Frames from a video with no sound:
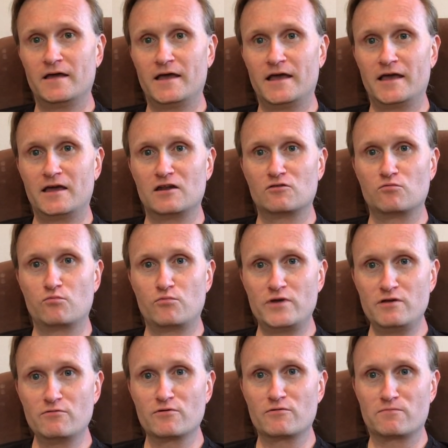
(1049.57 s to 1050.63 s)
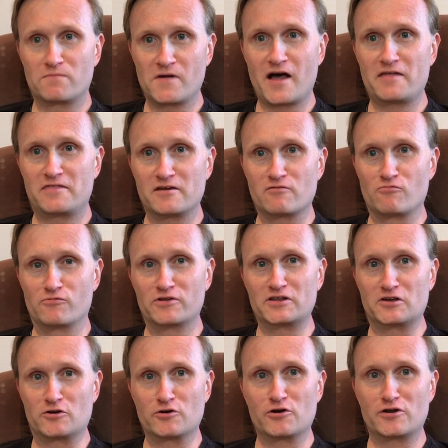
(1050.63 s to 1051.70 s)
And we were, I think,
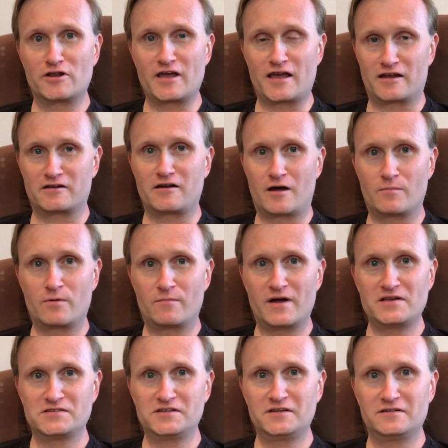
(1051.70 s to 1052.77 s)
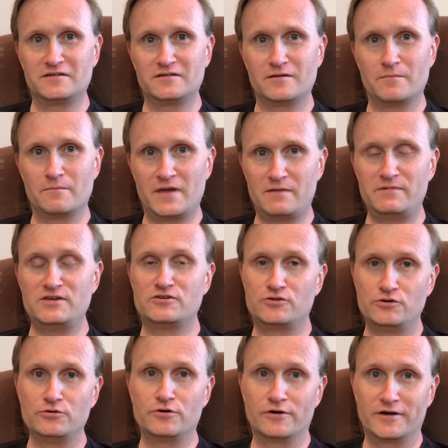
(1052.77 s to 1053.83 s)
really good at compromising, maybe
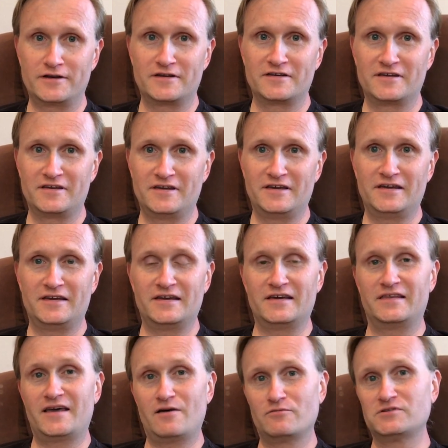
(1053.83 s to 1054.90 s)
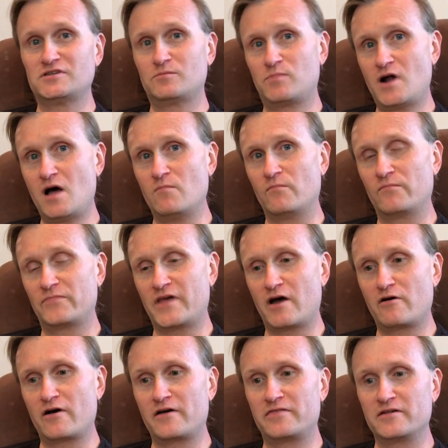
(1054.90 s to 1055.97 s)
too good, and that was the problem.
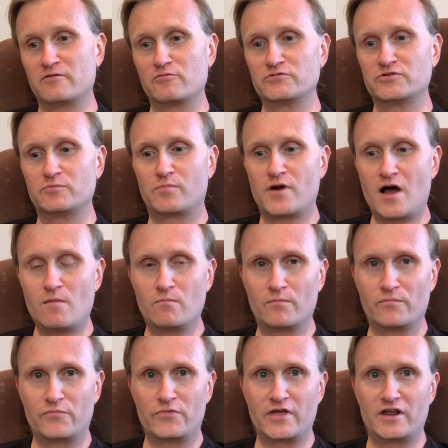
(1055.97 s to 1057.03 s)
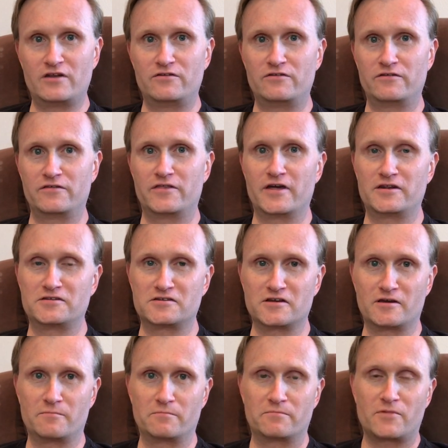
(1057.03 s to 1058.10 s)
That I think was the problem that that
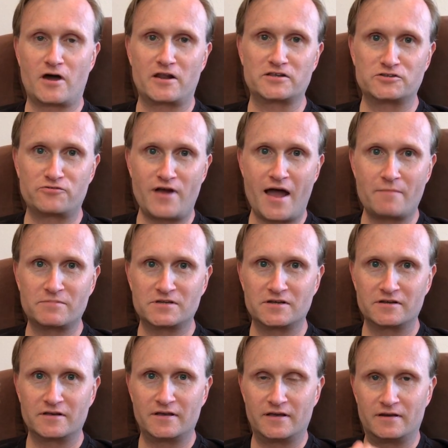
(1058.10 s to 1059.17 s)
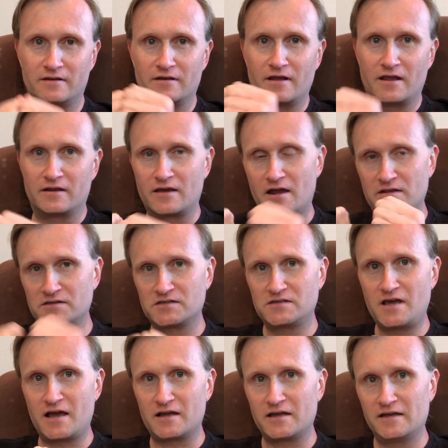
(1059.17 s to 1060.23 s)
um, got us trapped and and got us
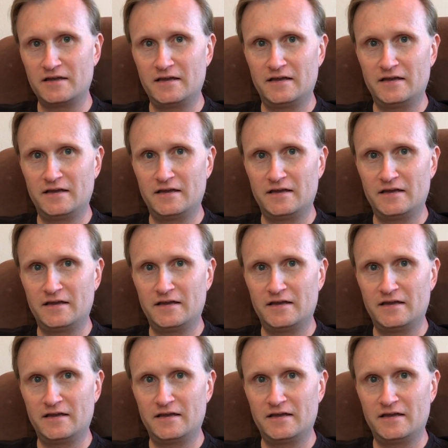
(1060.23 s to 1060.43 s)
stuck.